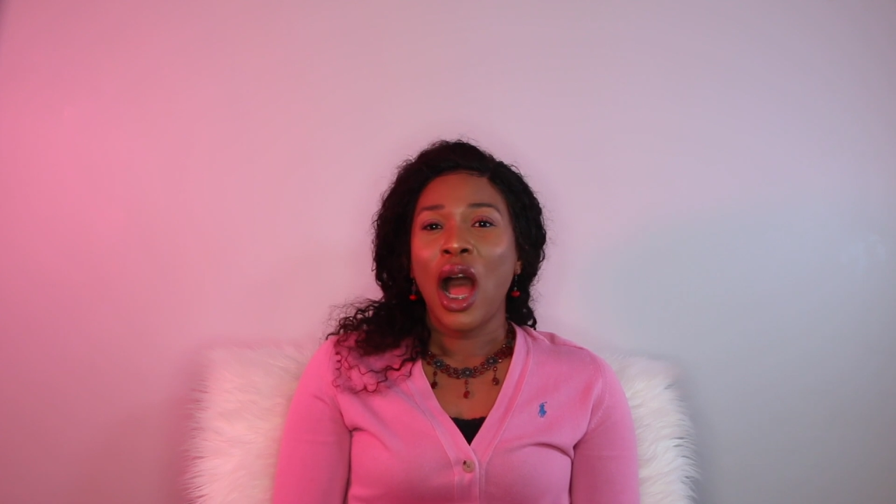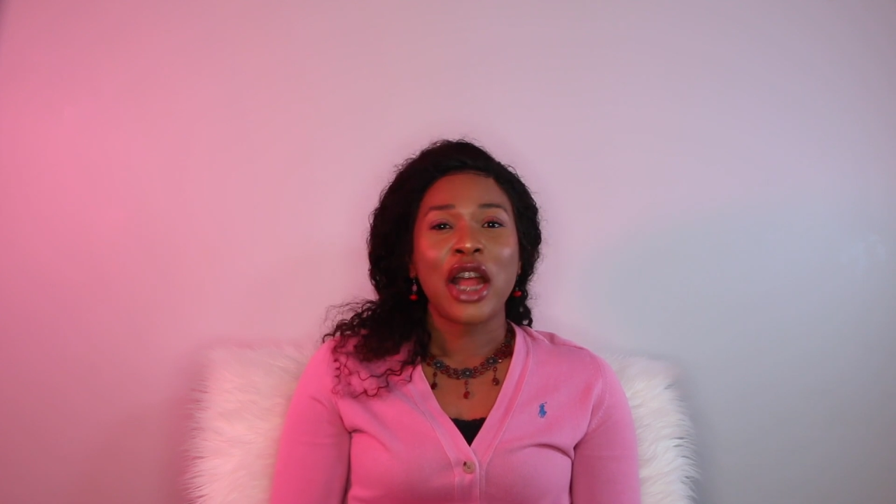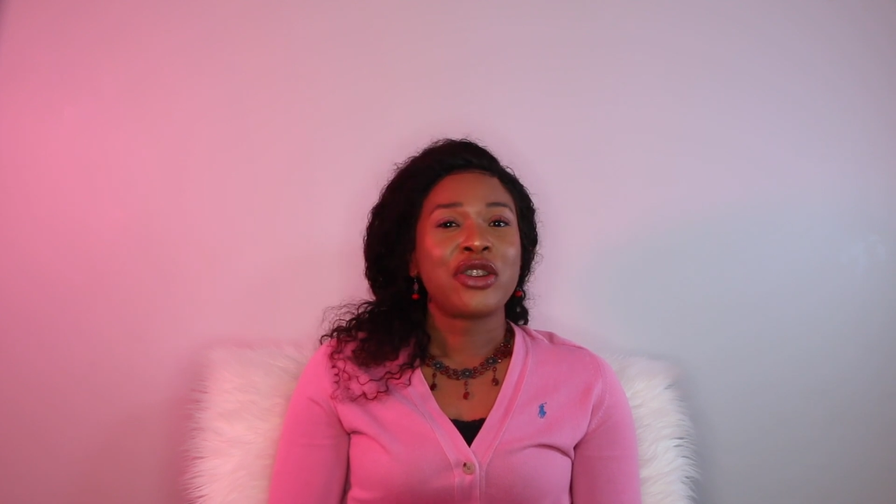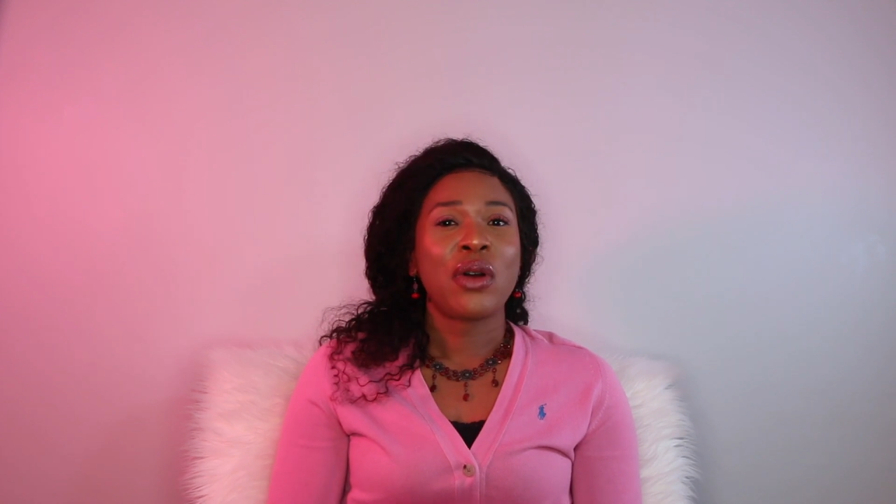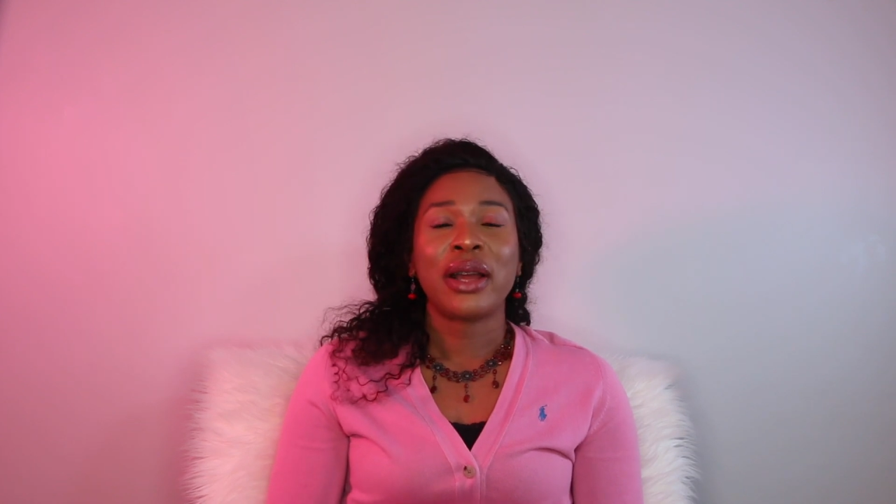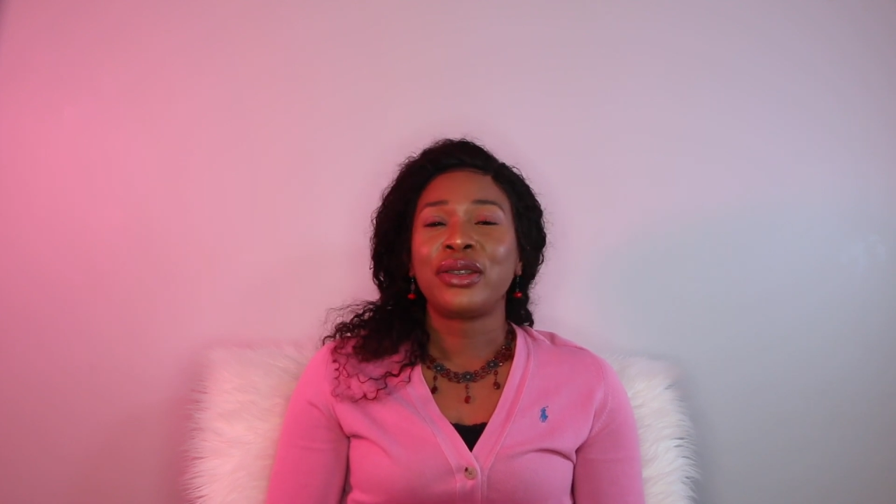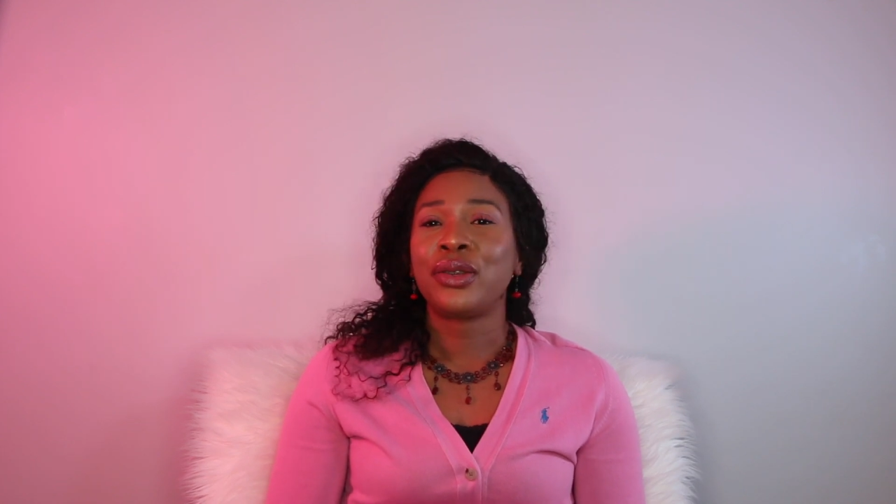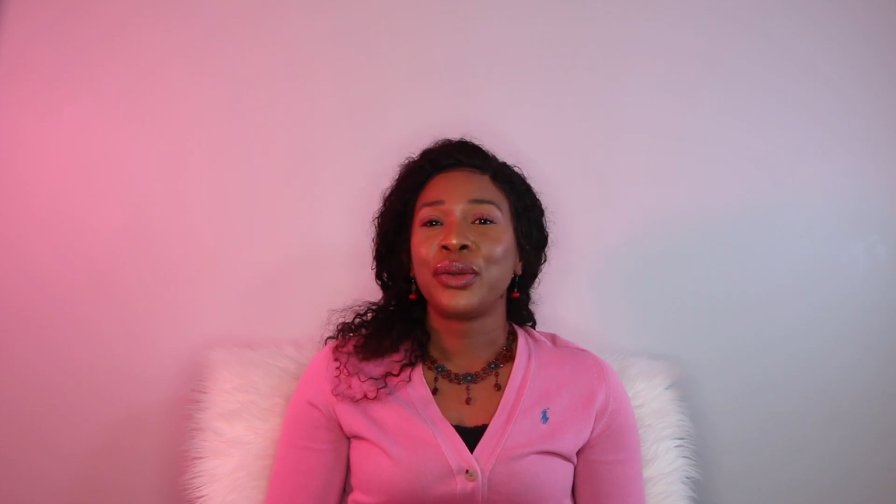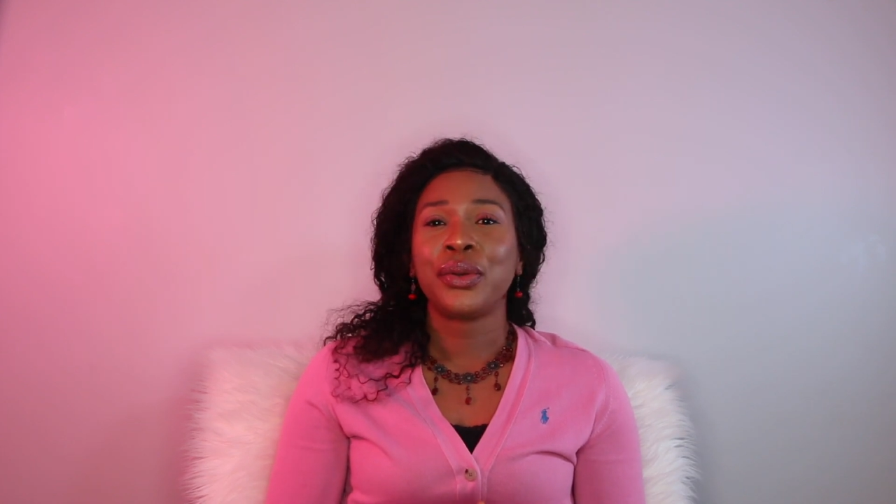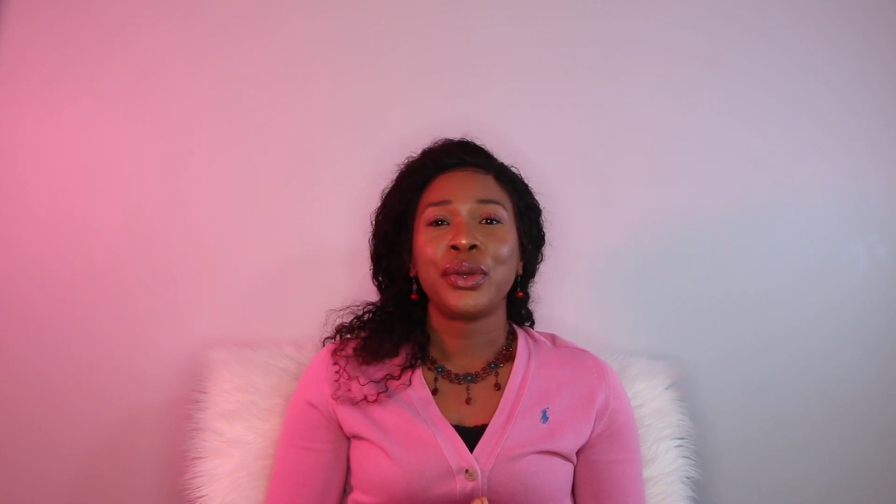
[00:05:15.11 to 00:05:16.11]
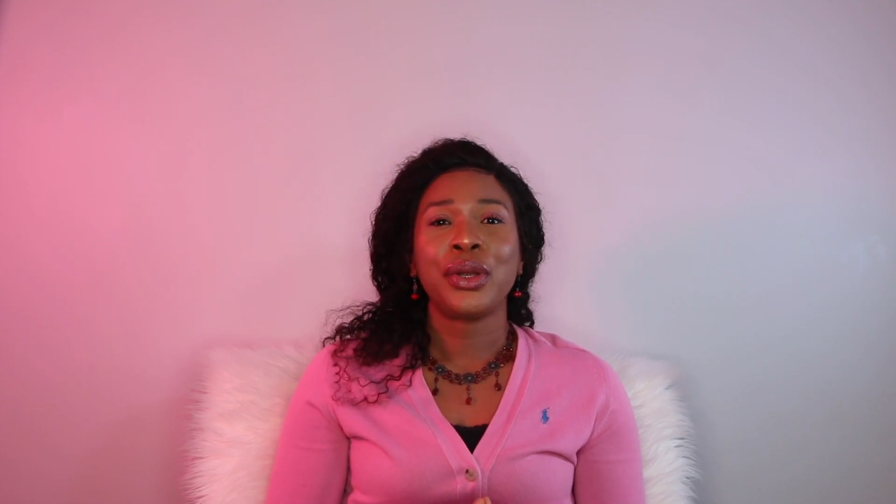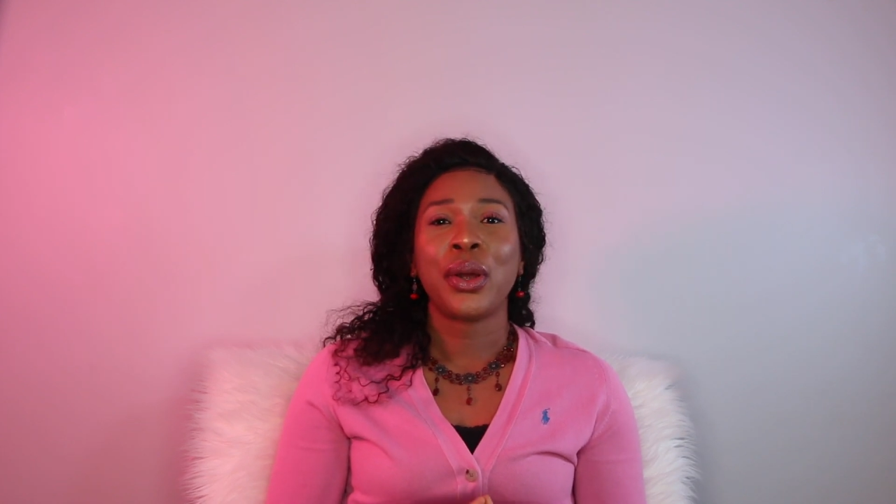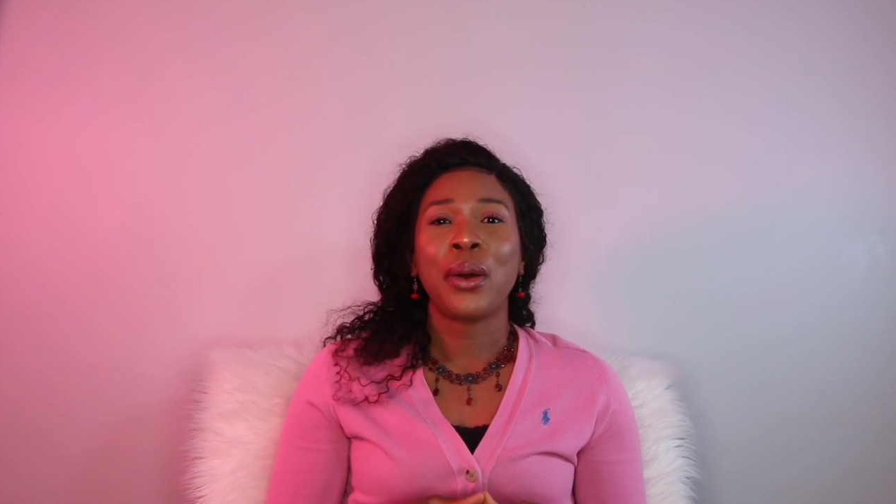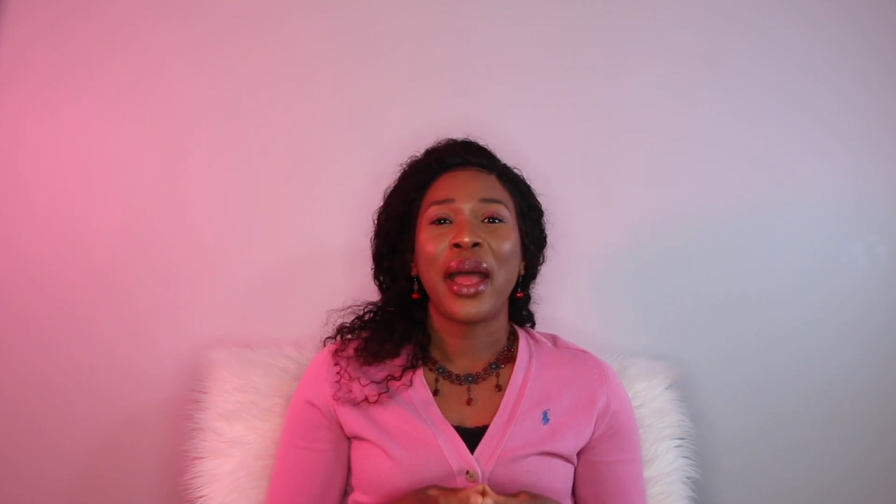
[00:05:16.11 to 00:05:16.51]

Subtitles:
I try to, you know,